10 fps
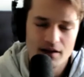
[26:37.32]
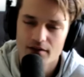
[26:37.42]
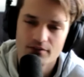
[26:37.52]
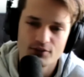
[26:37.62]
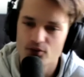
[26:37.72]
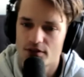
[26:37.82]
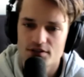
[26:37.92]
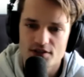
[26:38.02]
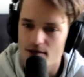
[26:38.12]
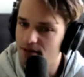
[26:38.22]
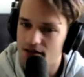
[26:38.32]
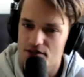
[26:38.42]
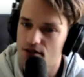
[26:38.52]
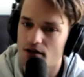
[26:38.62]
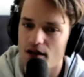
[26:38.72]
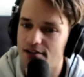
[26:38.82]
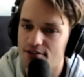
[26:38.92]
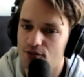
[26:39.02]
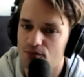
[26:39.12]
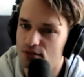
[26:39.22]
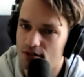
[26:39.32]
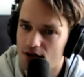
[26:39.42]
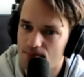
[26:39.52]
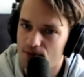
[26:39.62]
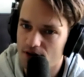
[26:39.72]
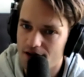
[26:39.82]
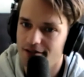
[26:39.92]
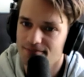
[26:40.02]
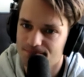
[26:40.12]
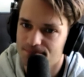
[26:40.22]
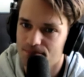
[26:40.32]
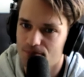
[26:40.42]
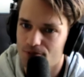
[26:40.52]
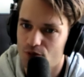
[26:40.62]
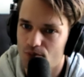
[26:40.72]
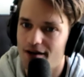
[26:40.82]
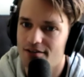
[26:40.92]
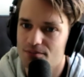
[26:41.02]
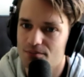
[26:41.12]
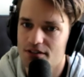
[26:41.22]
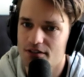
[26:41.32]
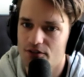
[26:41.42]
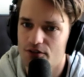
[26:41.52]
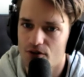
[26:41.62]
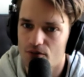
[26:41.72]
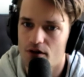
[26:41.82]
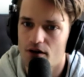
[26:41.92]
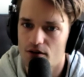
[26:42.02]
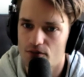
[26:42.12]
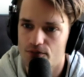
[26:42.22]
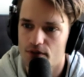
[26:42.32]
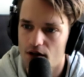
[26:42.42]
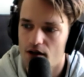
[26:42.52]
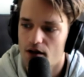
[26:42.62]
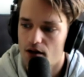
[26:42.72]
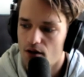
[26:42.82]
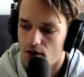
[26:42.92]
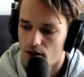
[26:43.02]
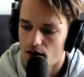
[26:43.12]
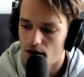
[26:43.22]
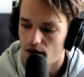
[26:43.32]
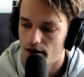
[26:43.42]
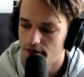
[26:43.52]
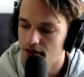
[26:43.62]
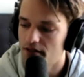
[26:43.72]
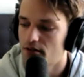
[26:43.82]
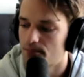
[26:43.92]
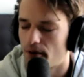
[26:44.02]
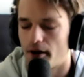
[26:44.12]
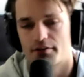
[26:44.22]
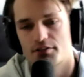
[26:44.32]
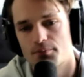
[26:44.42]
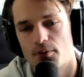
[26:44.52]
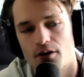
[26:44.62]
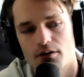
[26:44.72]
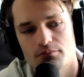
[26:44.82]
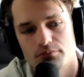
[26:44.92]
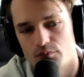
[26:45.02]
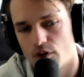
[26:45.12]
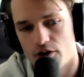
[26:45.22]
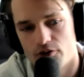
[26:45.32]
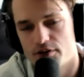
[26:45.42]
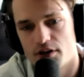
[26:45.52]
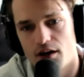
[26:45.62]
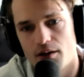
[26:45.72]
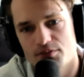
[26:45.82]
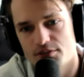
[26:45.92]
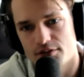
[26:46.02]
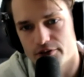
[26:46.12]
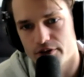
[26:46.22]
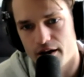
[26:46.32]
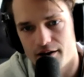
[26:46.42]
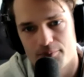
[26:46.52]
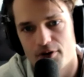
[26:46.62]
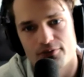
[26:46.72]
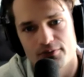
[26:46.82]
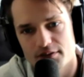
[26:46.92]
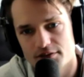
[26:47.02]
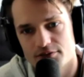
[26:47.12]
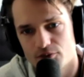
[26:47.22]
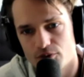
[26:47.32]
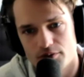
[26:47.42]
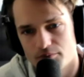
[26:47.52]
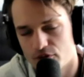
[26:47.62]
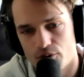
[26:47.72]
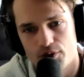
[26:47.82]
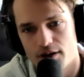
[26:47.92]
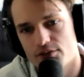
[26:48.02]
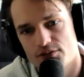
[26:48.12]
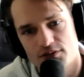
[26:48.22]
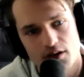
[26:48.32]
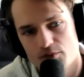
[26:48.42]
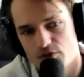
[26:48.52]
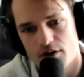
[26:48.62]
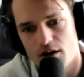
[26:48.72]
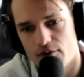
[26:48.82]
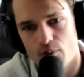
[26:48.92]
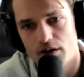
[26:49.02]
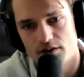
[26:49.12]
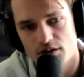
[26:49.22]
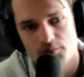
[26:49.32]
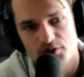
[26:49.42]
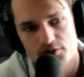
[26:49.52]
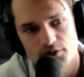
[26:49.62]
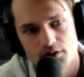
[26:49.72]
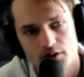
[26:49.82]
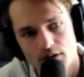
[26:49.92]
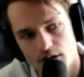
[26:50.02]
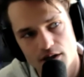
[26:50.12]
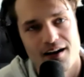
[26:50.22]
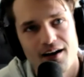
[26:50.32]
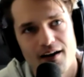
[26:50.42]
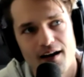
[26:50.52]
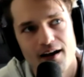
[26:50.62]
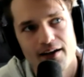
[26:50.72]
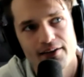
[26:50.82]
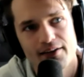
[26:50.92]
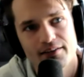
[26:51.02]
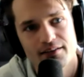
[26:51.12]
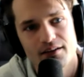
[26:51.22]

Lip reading: you could say because of the classical music upbringing, possibly, you know, of needing to practice a part 100 times until you had it perfect, or, you know, 1,000 times, or however many times it took. I